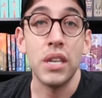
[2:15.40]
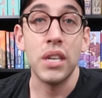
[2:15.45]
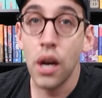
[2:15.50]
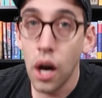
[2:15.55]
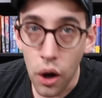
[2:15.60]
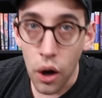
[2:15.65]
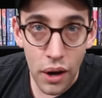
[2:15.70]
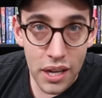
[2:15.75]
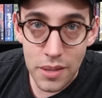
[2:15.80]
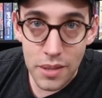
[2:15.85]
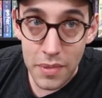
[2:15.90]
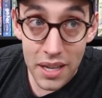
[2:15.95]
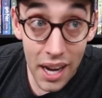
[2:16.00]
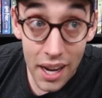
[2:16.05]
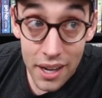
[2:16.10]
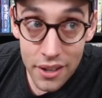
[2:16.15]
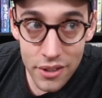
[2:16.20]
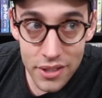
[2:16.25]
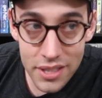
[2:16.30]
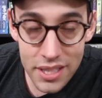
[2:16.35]
we know, as
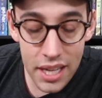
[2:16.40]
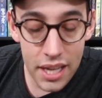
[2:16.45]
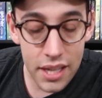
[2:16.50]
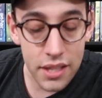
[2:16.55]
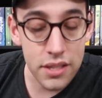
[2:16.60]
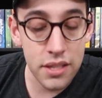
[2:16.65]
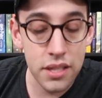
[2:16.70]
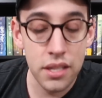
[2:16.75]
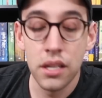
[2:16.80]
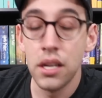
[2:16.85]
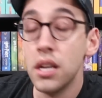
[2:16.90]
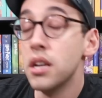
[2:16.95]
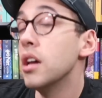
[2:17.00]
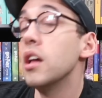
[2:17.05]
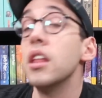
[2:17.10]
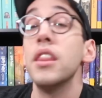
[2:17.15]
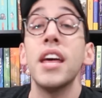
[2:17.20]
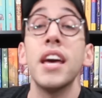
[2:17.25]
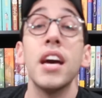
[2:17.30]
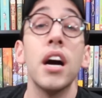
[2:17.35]
McGonagall says,
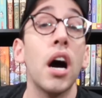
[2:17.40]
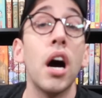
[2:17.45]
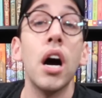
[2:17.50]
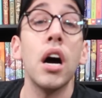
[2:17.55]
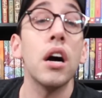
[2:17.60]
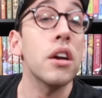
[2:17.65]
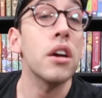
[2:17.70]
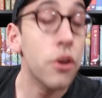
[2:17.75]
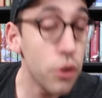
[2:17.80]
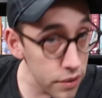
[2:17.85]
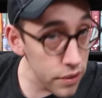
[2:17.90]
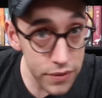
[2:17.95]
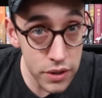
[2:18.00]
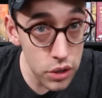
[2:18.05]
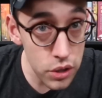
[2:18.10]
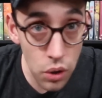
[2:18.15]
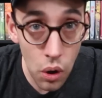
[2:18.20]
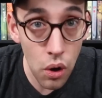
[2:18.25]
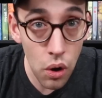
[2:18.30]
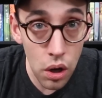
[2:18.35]
they are
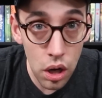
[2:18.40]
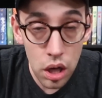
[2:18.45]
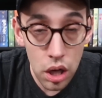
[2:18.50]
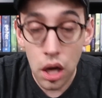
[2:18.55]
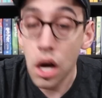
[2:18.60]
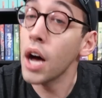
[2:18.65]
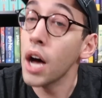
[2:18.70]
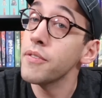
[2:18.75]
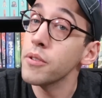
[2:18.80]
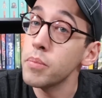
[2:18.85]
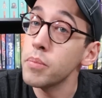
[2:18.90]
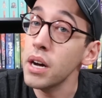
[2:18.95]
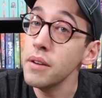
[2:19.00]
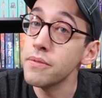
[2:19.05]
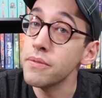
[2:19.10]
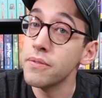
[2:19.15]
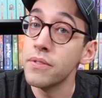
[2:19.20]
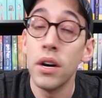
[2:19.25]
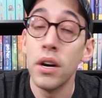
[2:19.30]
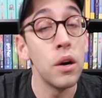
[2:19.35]
Gryffindor,
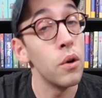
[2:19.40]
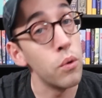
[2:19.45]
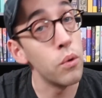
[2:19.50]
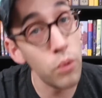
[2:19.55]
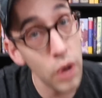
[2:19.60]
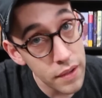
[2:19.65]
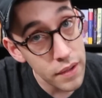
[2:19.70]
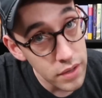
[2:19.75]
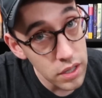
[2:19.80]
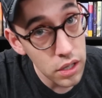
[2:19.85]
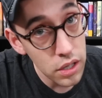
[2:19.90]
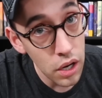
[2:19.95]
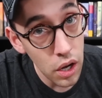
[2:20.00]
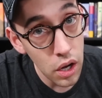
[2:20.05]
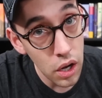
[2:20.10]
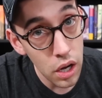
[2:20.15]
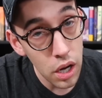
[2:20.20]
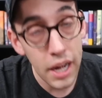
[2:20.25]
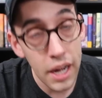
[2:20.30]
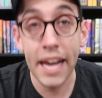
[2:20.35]
Hufflepuff,
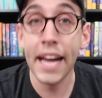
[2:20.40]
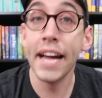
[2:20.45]
Ravenclaw,